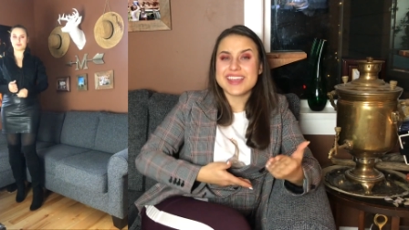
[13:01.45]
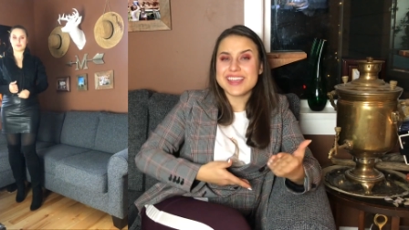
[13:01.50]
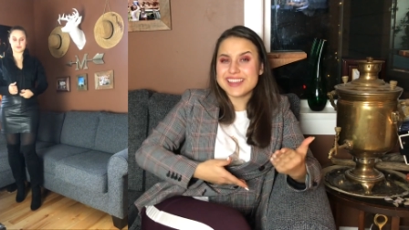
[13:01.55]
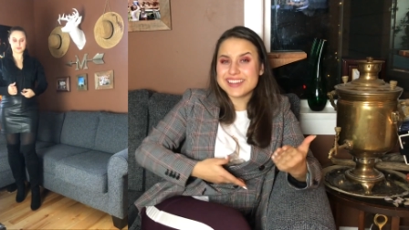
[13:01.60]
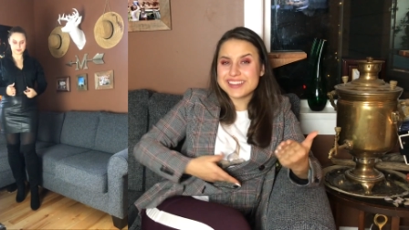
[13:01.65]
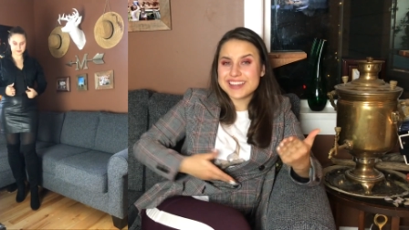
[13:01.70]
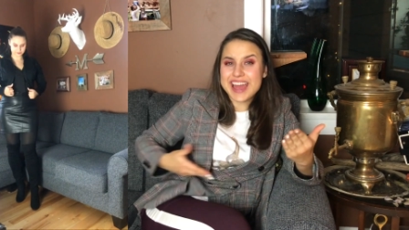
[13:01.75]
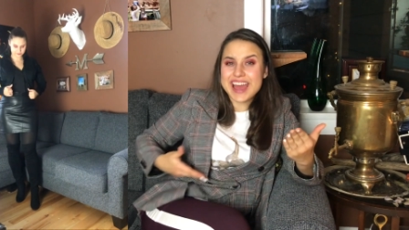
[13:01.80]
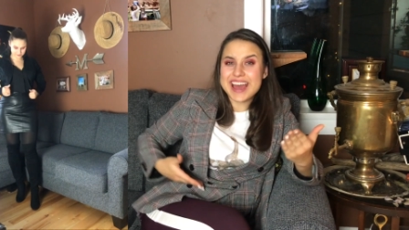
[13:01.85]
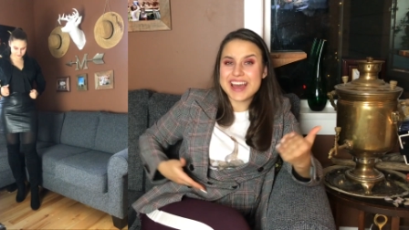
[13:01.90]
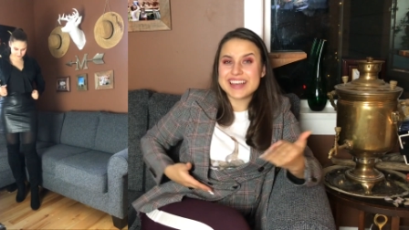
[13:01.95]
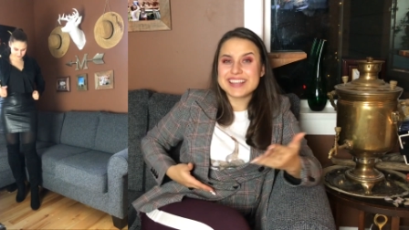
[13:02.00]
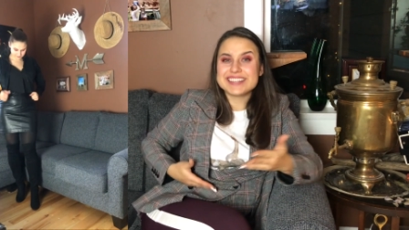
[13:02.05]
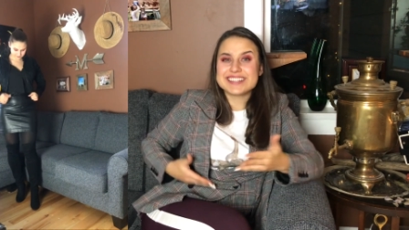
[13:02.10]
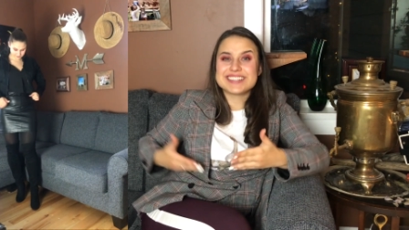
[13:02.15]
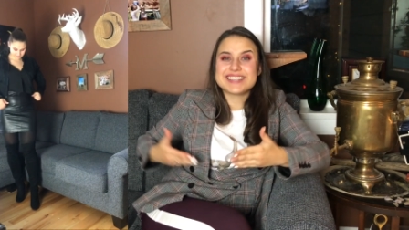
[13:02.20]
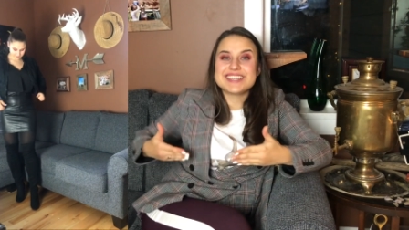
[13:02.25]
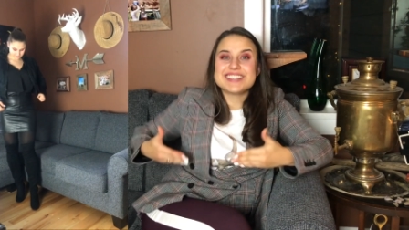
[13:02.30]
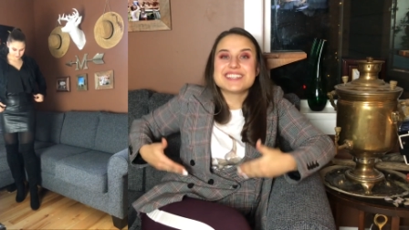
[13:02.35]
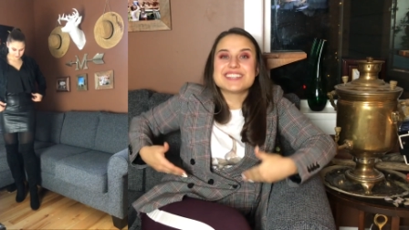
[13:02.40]
It
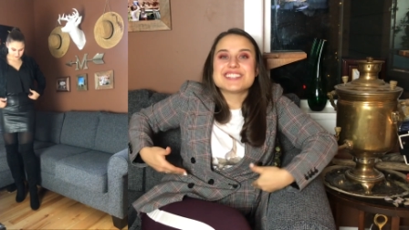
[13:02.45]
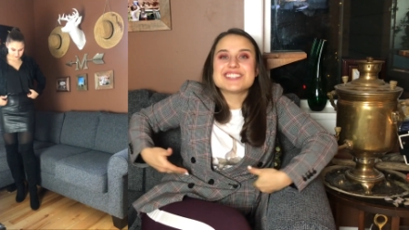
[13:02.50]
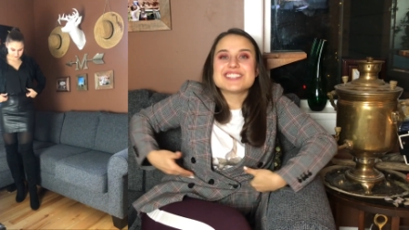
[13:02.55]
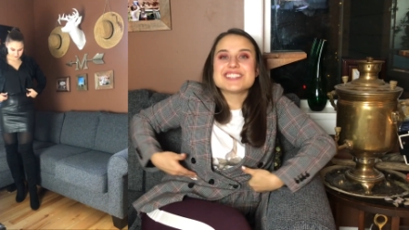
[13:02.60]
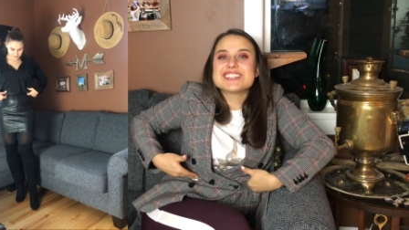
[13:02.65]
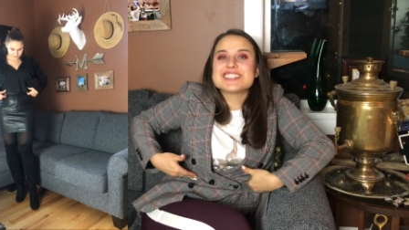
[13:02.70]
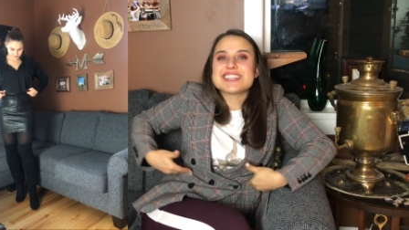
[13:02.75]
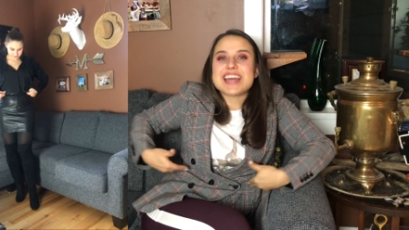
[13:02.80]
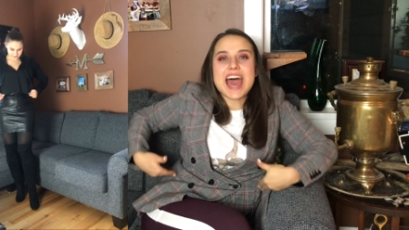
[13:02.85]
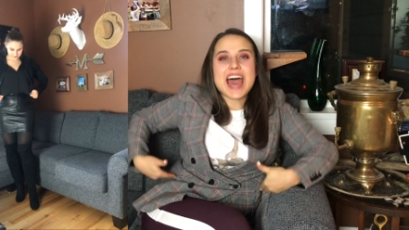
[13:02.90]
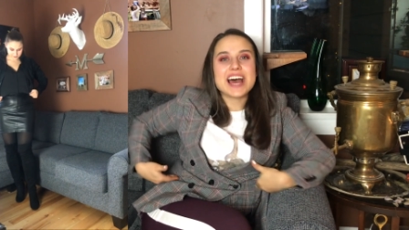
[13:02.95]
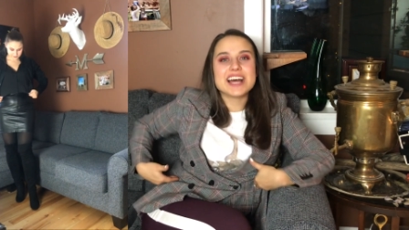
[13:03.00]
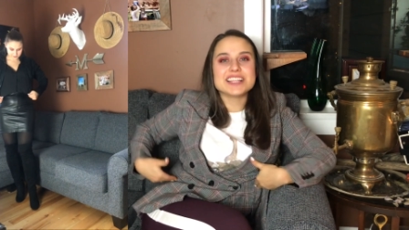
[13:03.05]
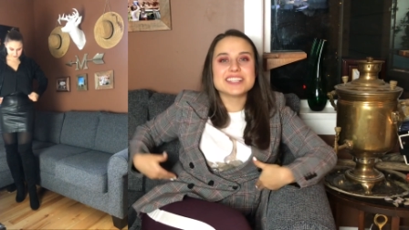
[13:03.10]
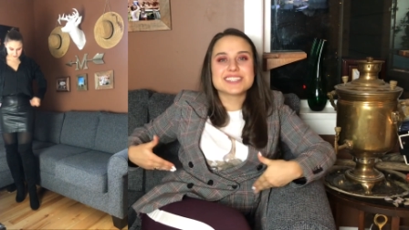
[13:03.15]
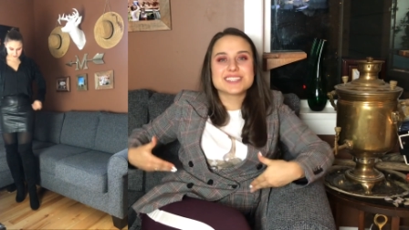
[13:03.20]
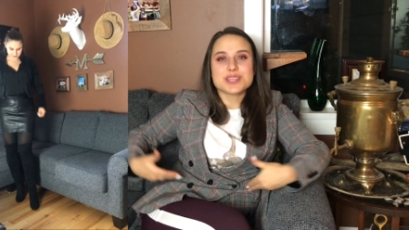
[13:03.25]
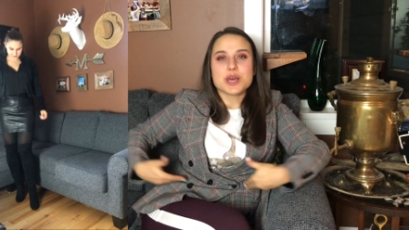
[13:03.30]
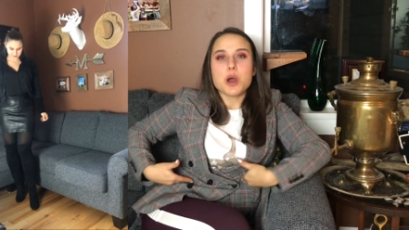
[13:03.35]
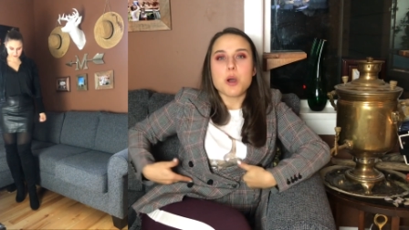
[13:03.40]
just
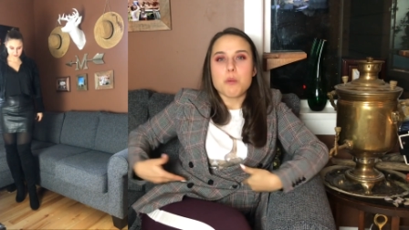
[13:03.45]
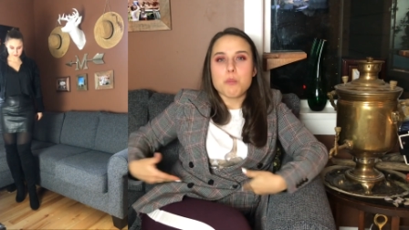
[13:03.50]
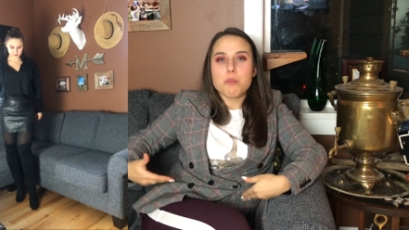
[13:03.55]
adds